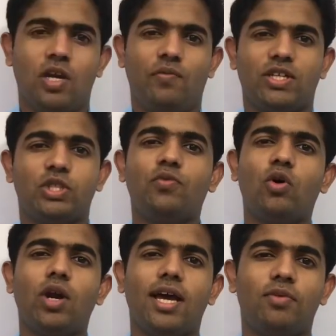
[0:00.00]
First of
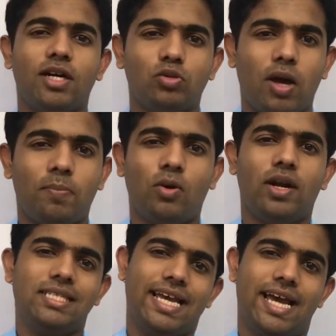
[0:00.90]
all, I want to
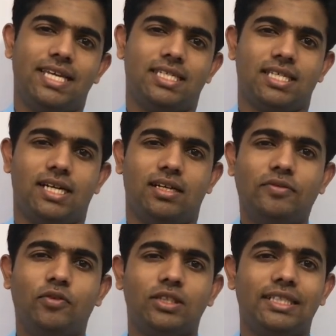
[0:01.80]
apologize uh,
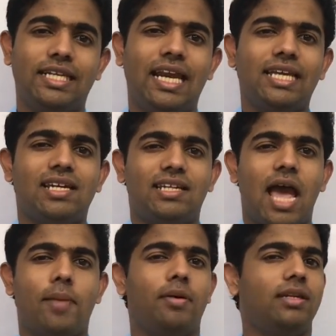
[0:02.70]
for the delay that
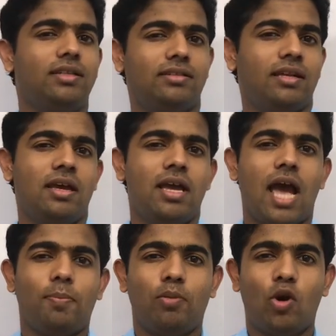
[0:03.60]
happened in
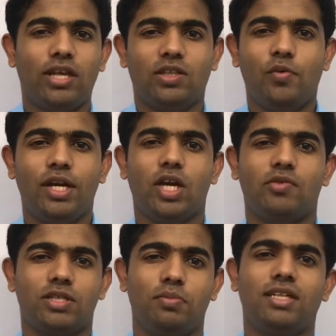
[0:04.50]
uploading the video. I
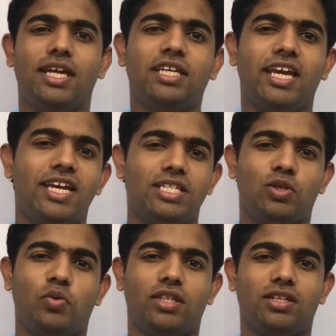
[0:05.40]
was a bit engaged
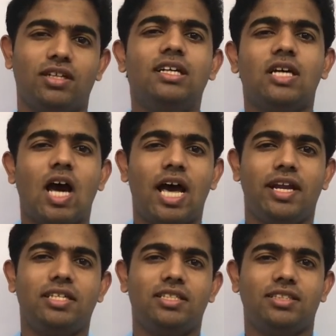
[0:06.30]
with uh,
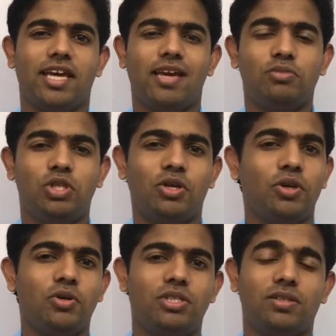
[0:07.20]
arranging the MCQ
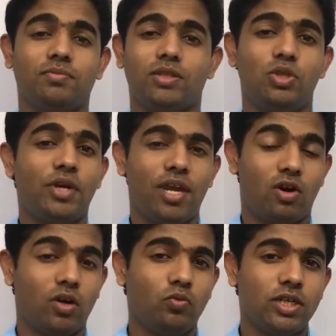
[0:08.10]
question. Today
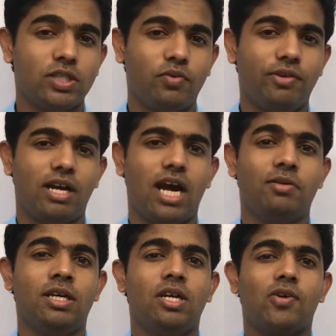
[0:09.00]
onwards, we will
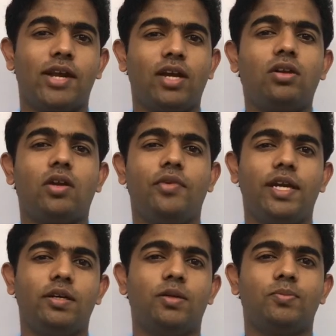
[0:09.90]
have a regular
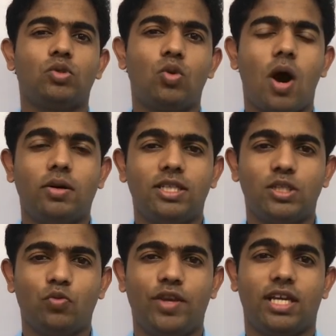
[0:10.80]
video throughout this
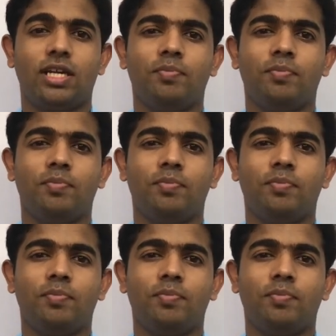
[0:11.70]
week.